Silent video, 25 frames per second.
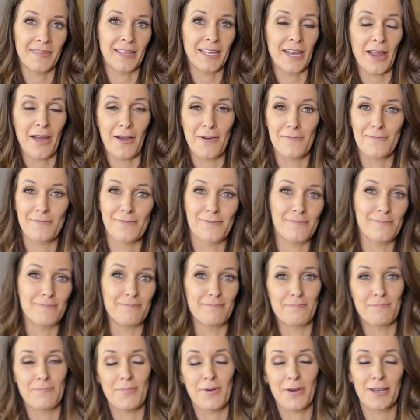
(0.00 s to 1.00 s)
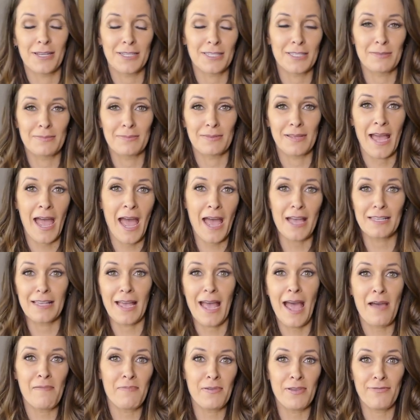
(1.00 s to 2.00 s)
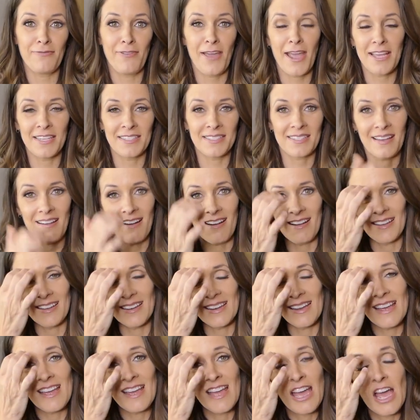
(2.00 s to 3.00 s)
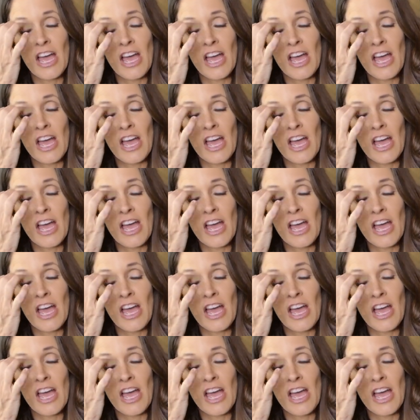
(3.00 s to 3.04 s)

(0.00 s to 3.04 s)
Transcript: you know, put a happy face on.